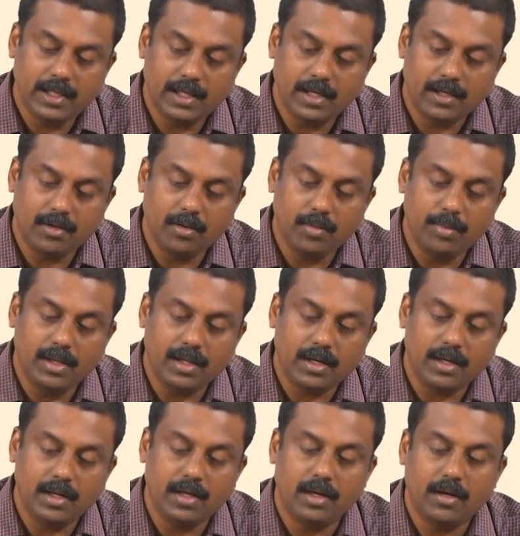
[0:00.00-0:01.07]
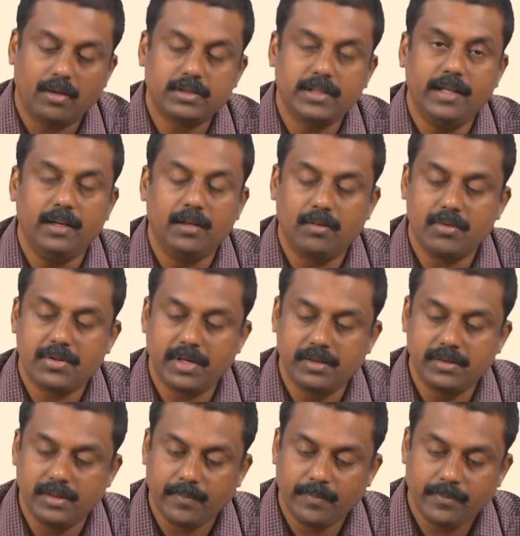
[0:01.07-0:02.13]
uh, globular oxide
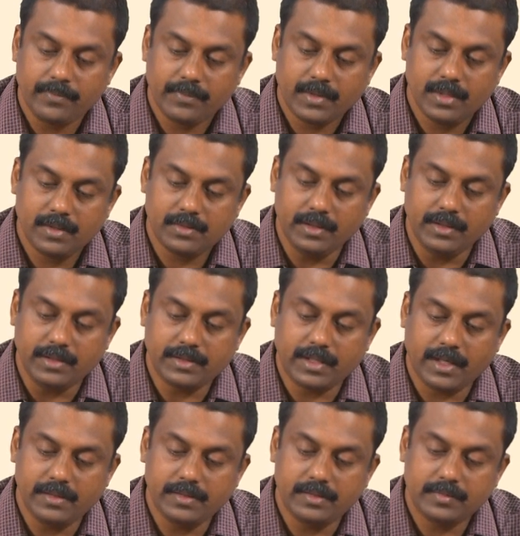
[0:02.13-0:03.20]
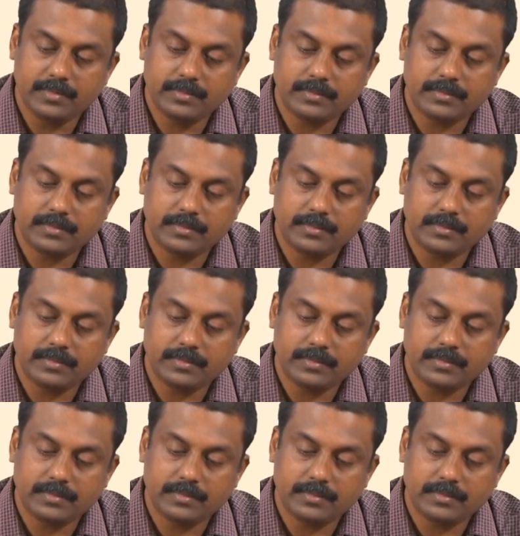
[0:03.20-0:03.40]
inclusion. So, in this case,